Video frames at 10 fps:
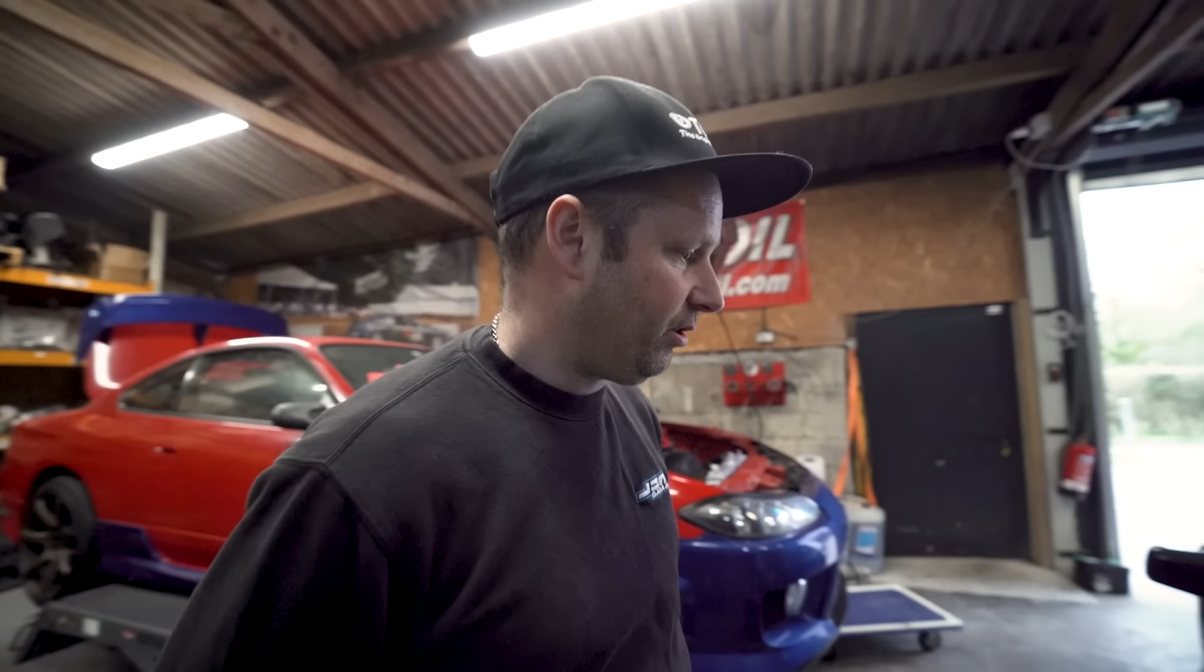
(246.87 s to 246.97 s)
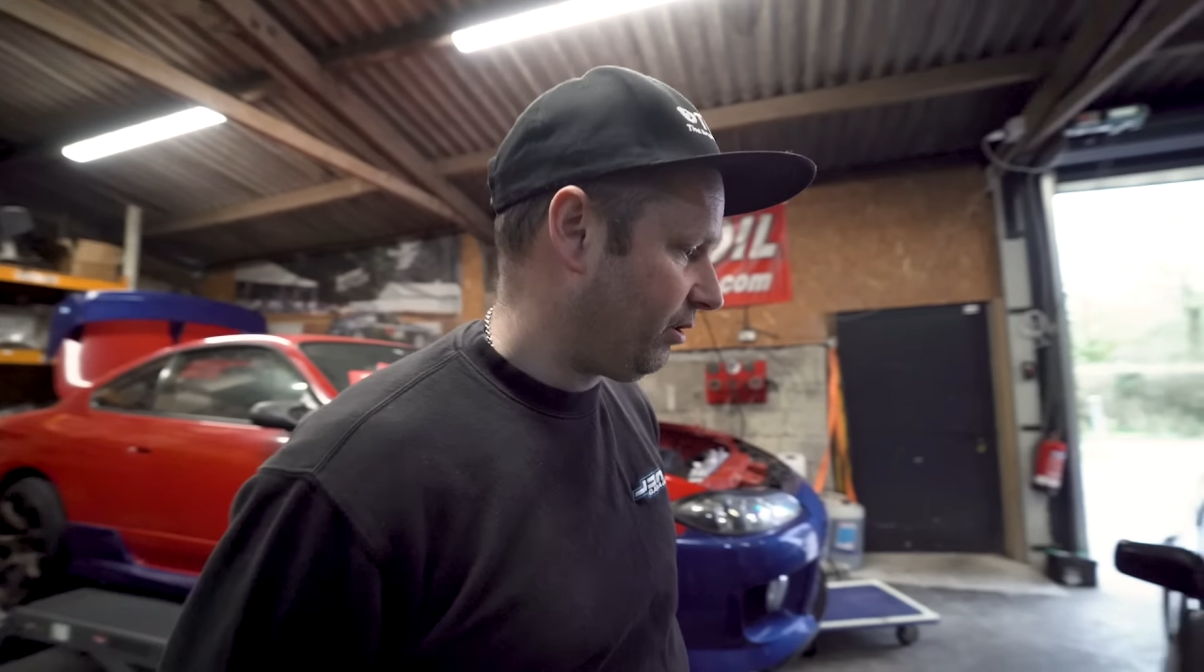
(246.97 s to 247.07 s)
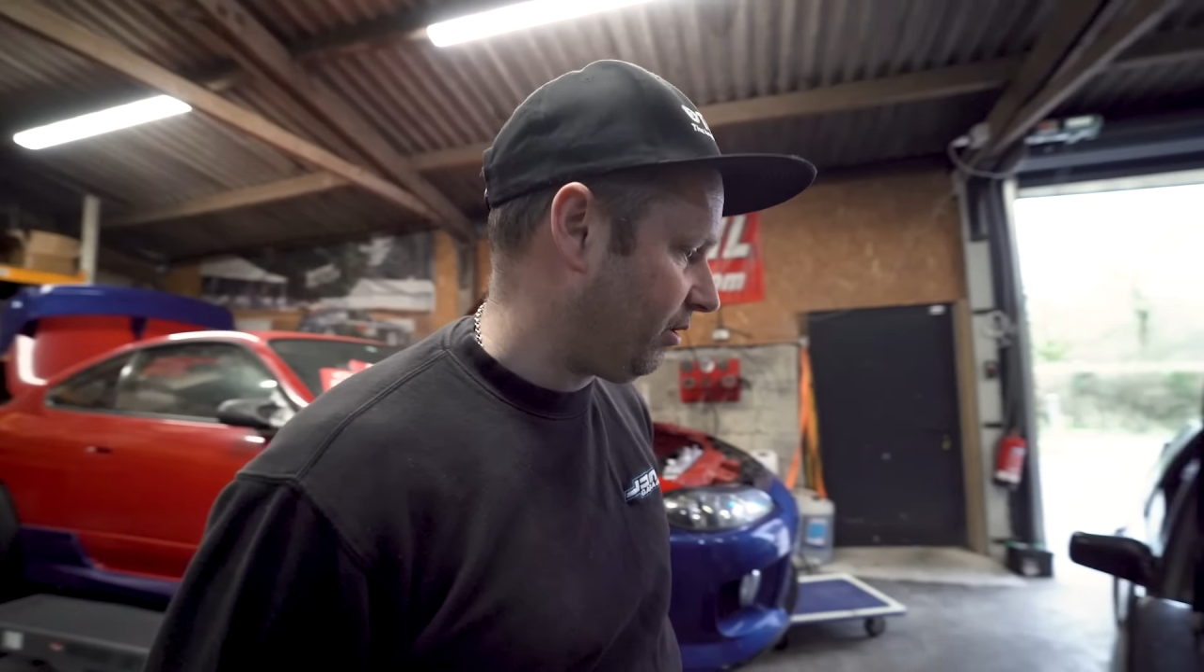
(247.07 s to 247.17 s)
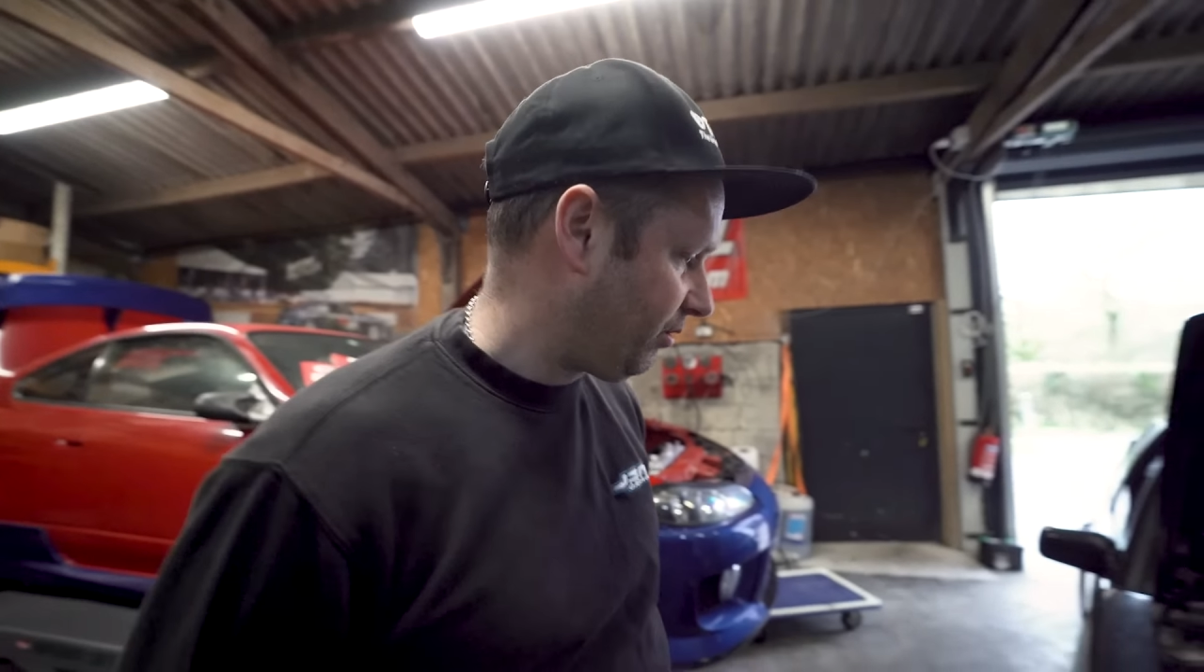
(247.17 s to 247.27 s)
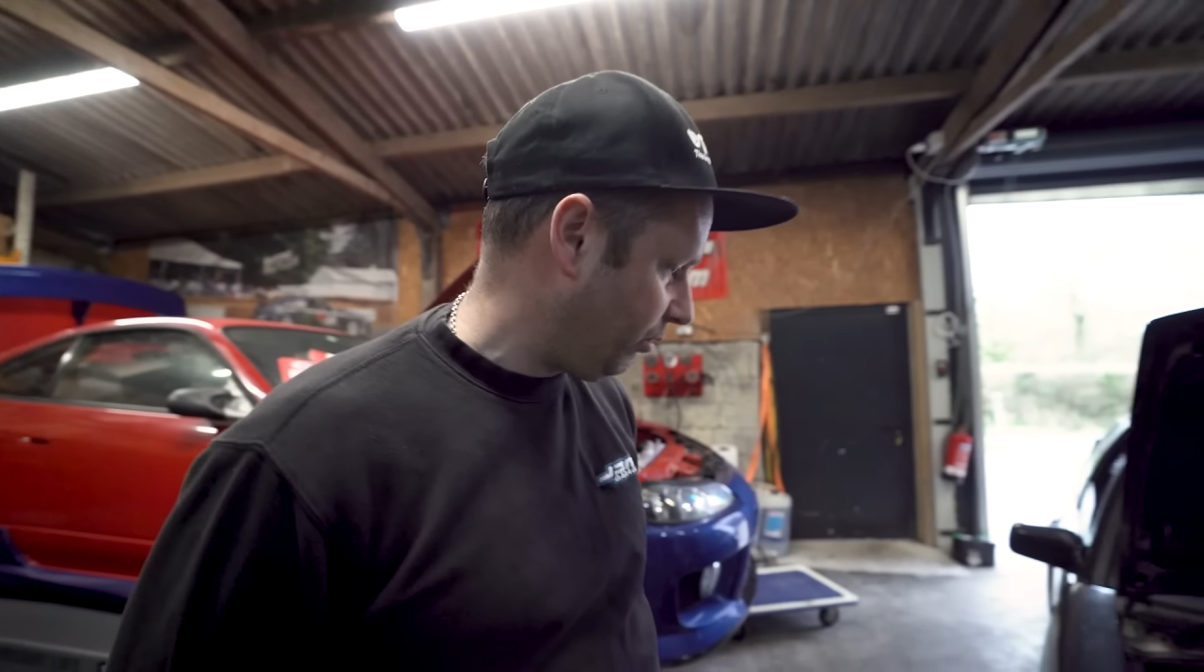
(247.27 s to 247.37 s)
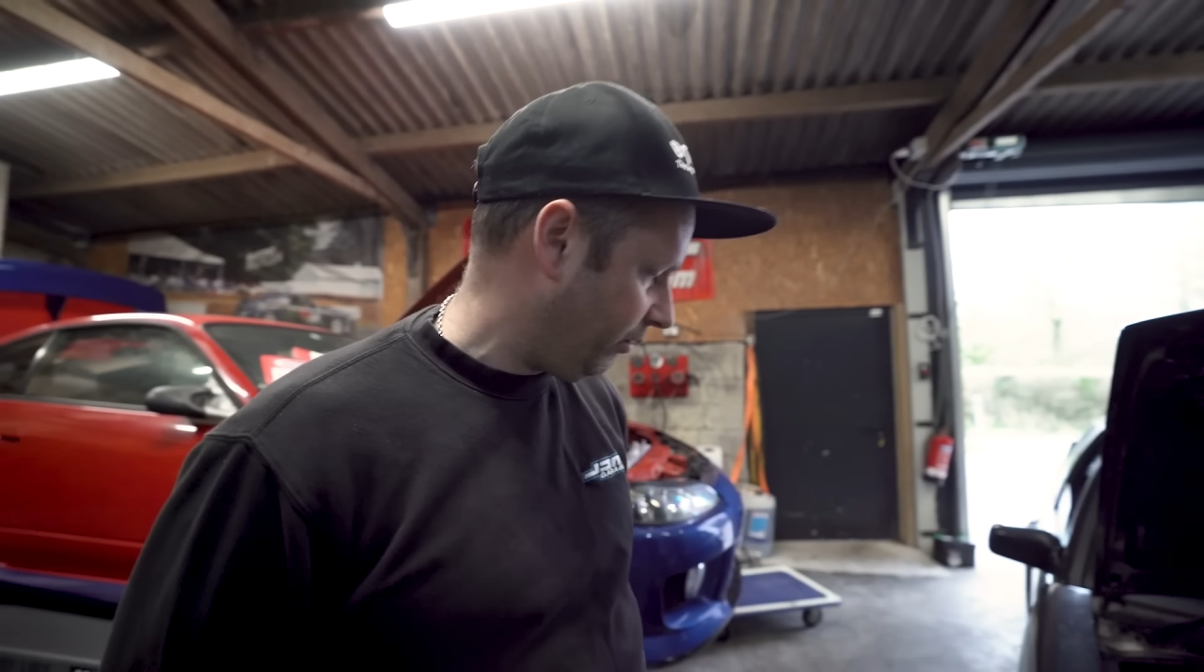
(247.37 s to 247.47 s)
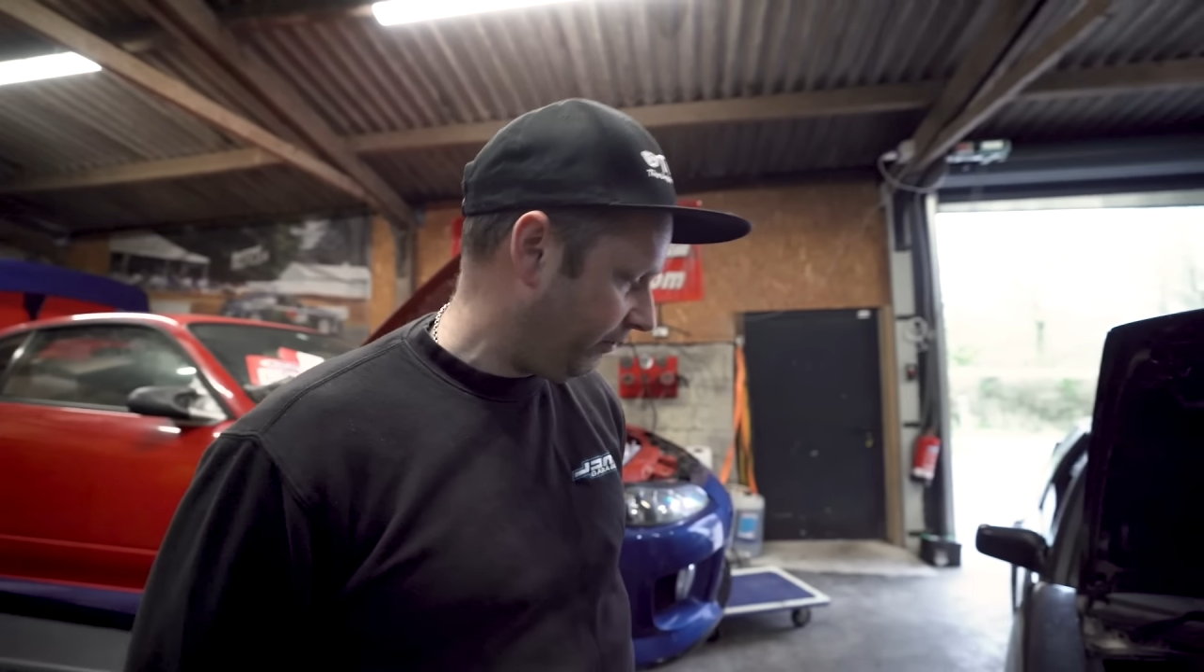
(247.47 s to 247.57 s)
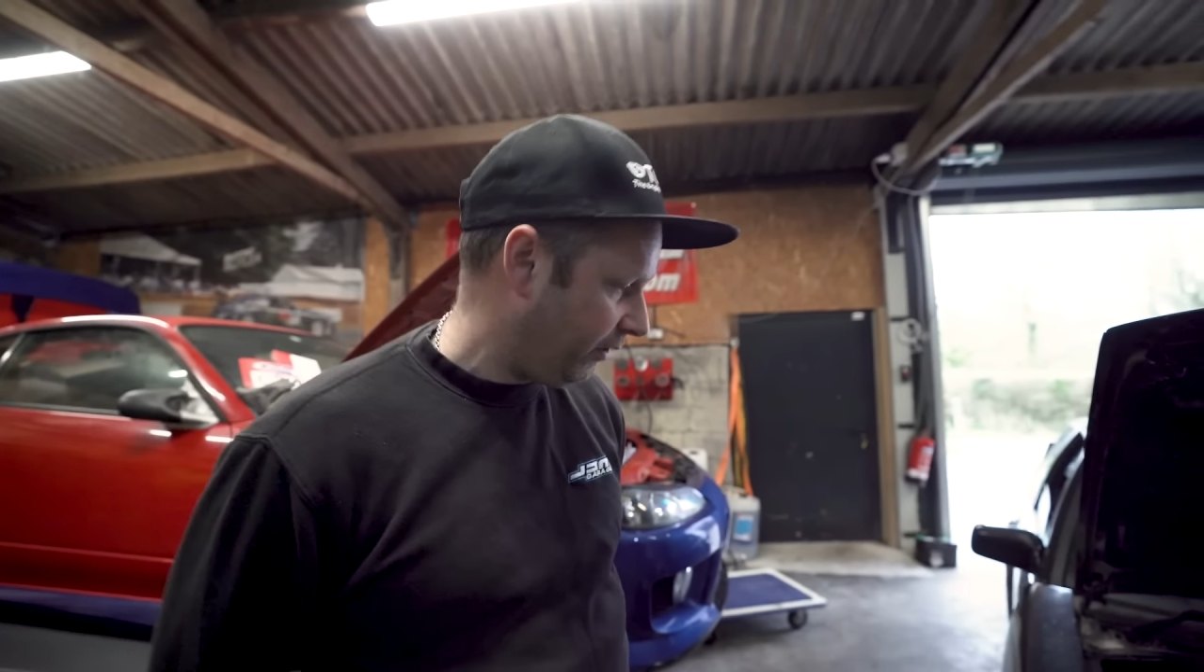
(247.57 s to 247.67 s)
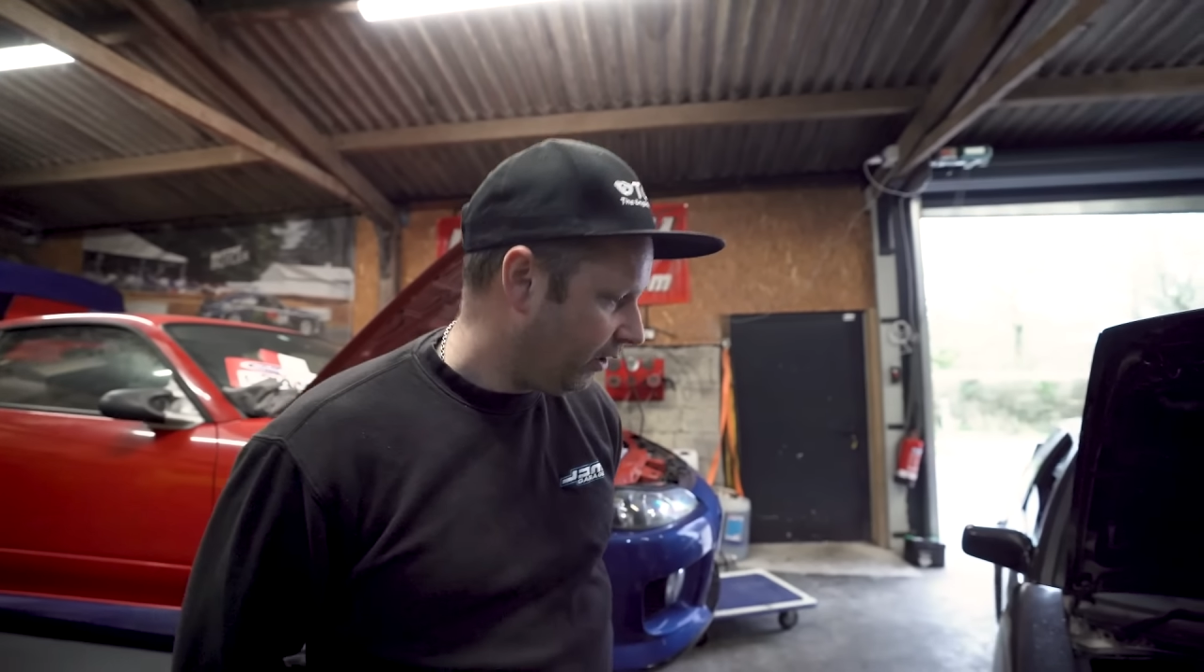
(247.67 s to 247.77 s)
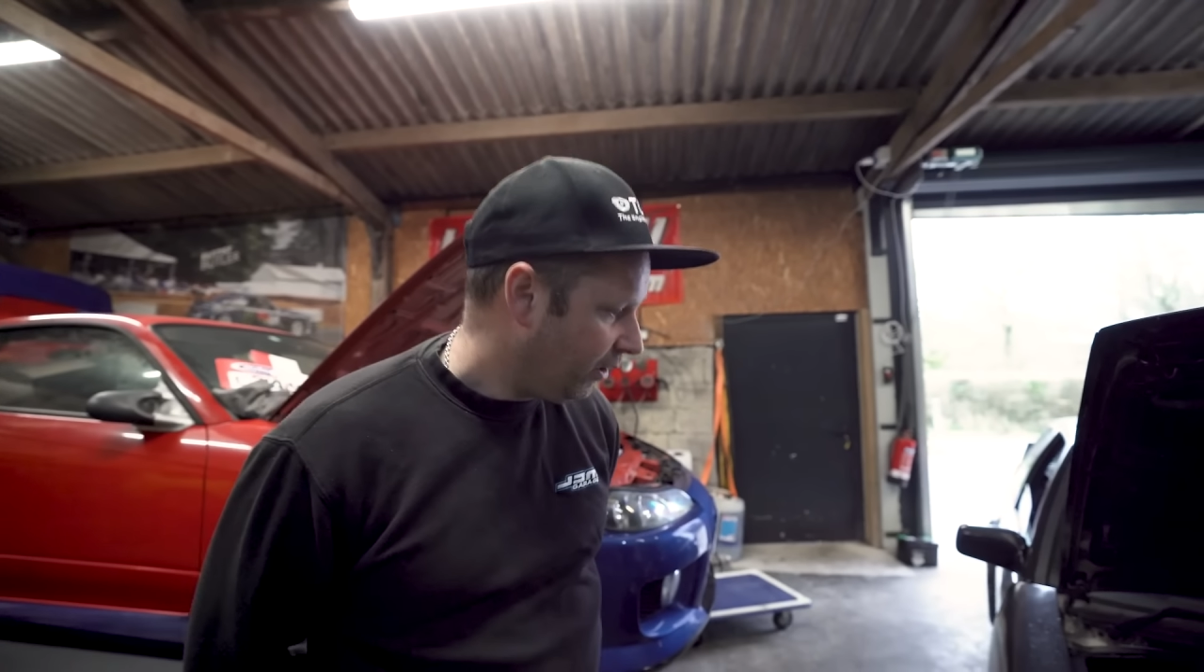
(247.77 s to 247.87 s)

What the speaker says: just to sort of,